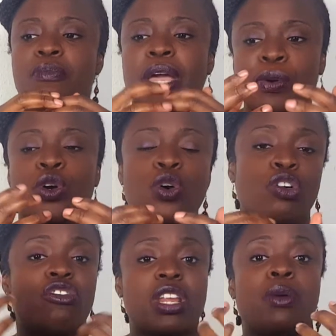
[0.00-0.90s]
people who
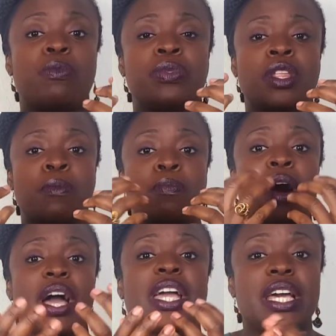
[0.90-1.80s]
are already
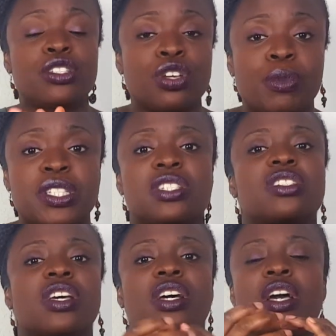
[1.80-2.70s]
buying into your
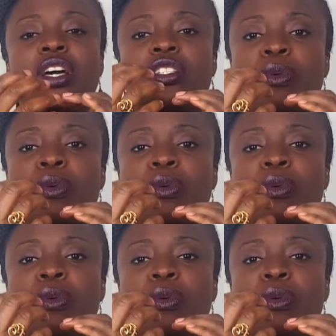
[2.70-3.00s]
business to